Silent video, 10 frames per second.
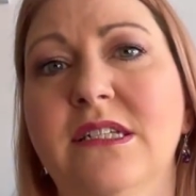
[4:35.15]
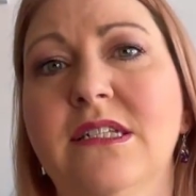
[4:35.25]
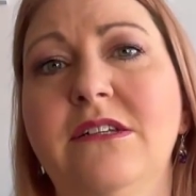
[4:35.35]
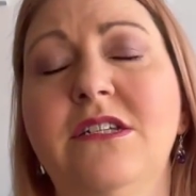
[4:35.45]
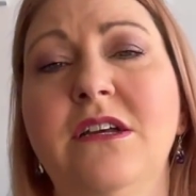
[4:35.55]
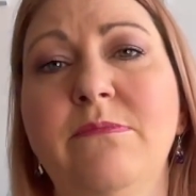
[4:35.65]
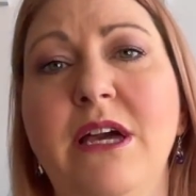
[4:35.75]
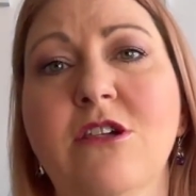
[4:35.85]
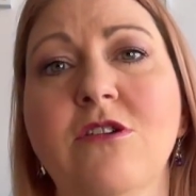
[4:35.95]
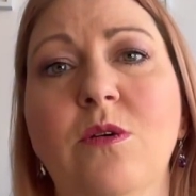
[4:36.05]
So do
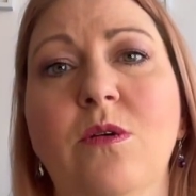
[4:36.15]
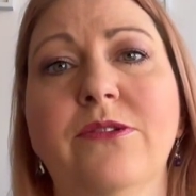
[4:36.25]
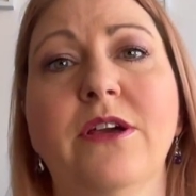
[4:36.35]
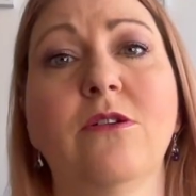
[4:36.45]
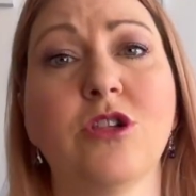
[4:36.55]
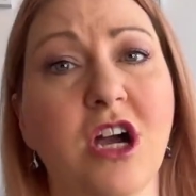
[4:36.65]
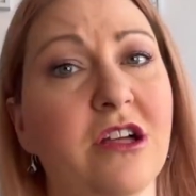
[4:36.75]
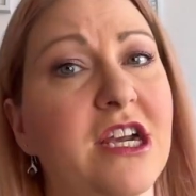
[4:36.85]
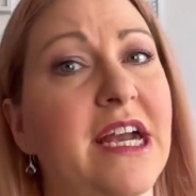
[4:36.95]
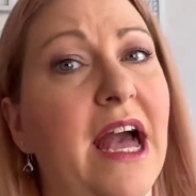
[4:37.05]
make sure that you're
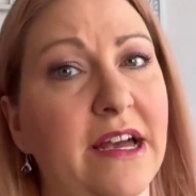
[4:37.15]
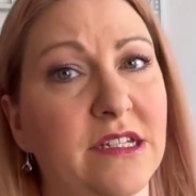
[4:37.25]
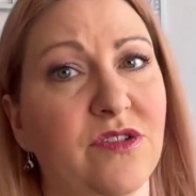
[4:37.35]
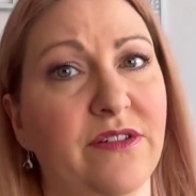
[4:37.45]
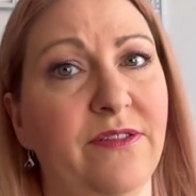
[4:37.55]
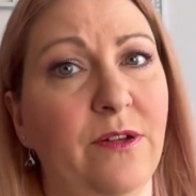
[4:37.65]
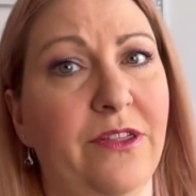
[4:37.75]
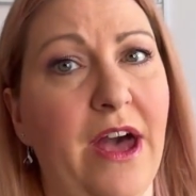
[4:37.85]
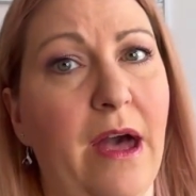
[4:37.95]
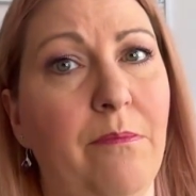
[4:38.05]
charging extra for
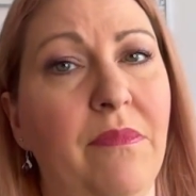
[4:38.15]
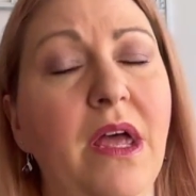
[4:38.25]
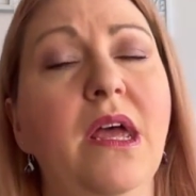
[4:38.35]
them.